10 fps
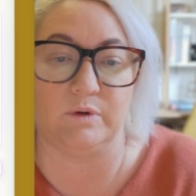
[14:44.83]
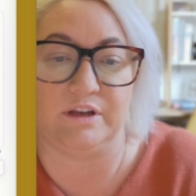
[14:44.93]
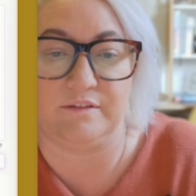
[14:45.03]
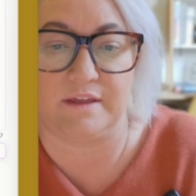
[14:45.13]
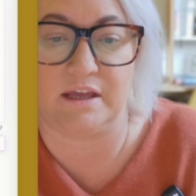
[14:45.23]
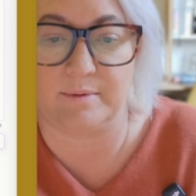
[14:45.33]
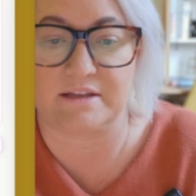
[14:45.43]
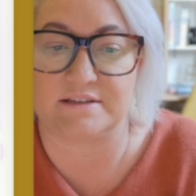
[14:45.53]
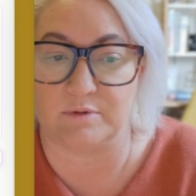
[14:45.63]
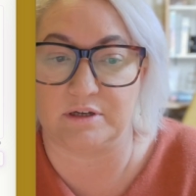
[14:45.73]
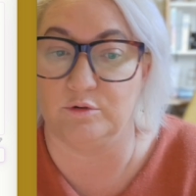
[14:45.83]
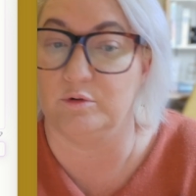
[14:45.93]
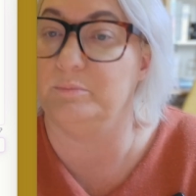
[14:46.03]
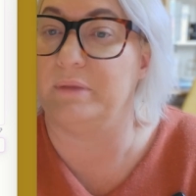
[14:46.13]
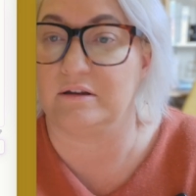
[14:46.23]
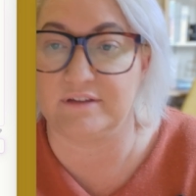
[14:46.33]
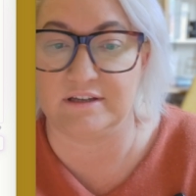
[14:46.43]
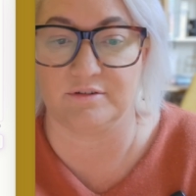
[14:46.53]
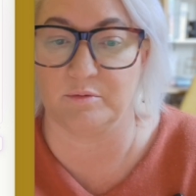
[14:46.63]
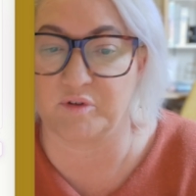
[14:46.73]
When you think about someone who would
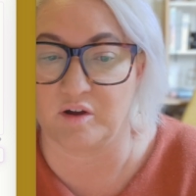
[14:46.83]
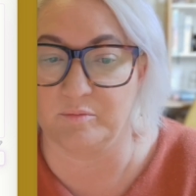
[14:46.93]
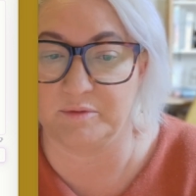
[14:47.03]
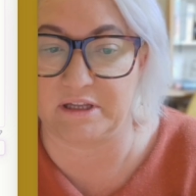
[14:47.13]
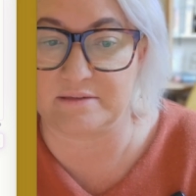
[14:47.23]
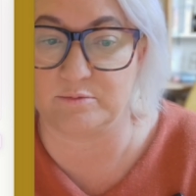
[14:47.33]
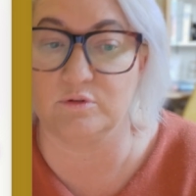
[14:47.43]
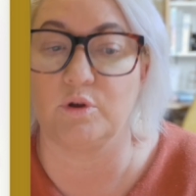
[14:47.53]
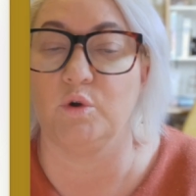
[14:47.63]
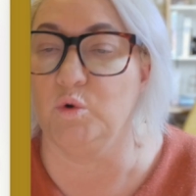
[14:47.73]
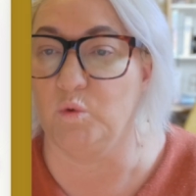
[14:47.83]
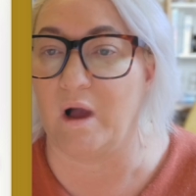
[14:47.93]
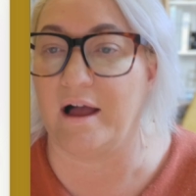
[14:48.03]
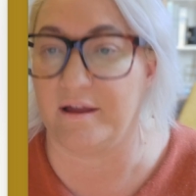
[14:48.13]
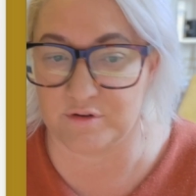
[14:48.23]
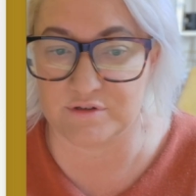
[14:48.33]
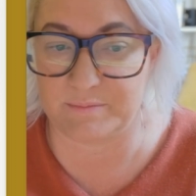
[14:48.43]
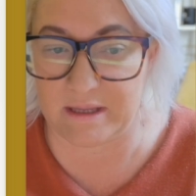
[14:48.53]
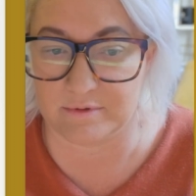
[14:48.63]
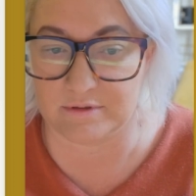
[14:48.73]
benefit from a commonplace book, who are
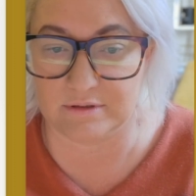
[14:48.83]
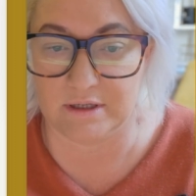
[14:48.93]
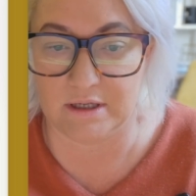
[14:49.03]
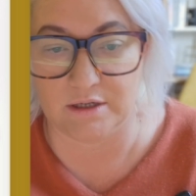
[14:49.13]
those people?